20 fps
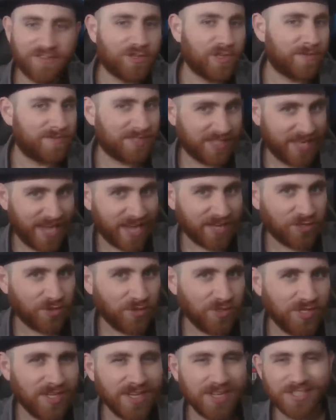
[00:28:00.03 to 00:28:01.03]
stream
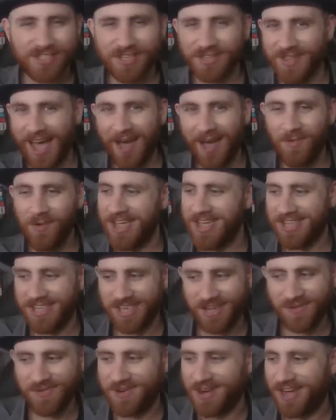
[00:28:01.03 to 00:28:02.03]
schedules. So that way
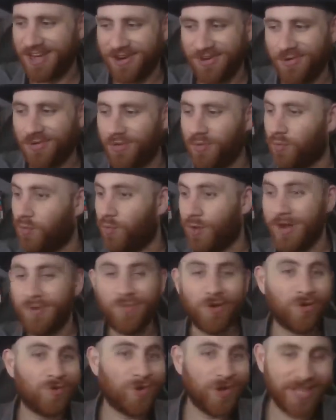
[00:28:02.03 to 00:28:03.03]
you know when
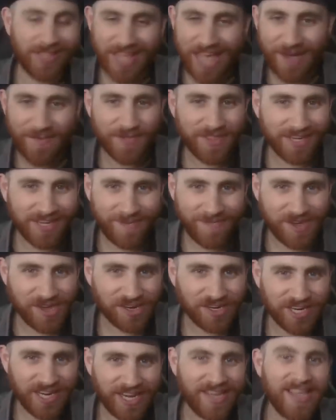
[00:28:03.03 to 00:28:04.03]
we're going live with the
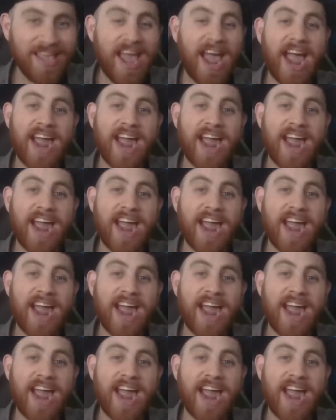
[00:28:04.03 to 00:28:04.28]
community